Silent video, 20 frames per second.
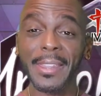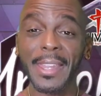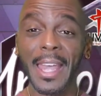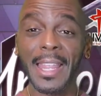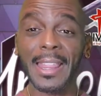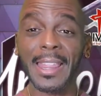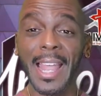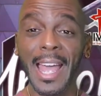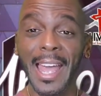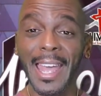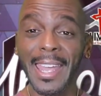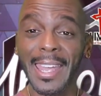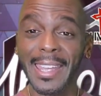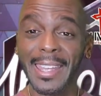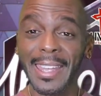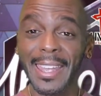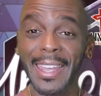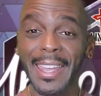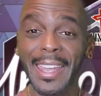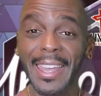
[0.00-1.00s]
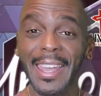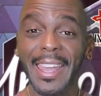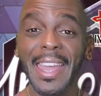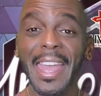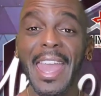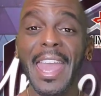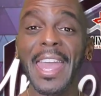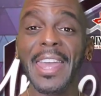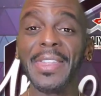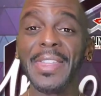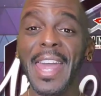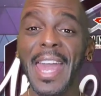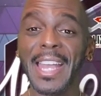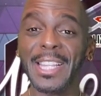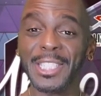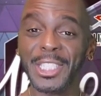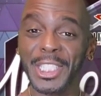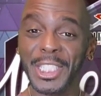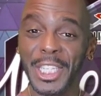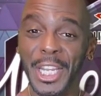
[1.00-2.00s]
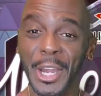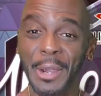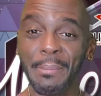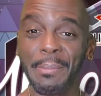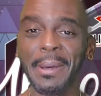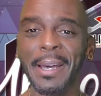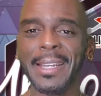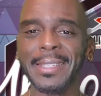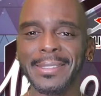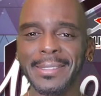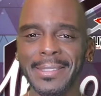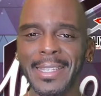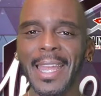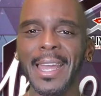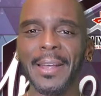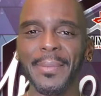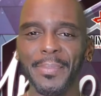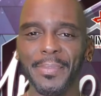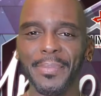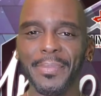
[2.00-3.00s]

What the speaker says: that like and that share button. Yeah.